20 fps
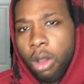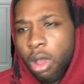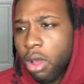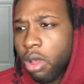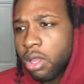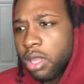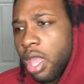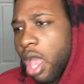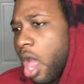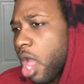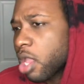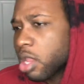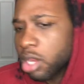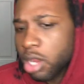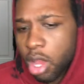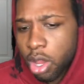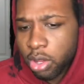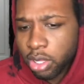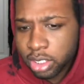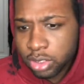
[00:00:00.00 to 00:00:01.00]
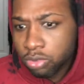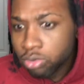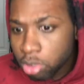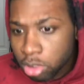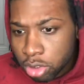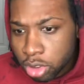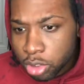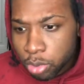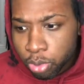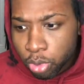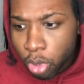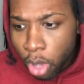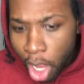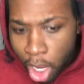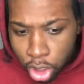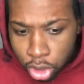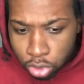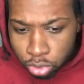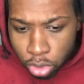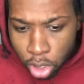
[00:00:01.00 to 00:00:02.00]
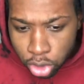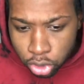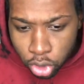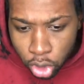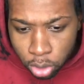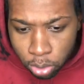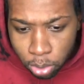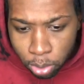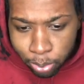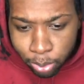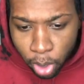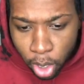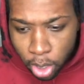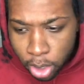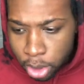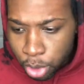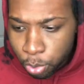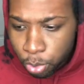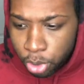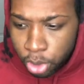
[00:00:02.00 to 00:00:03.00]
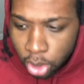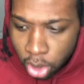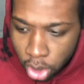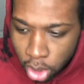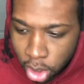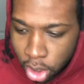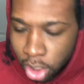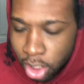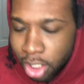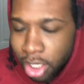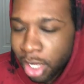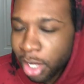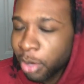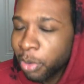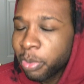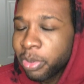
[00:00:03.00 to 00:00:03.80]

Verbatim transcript: oh yeah, you know, it's real simple, how can you not tell them apart in the beginning, you know?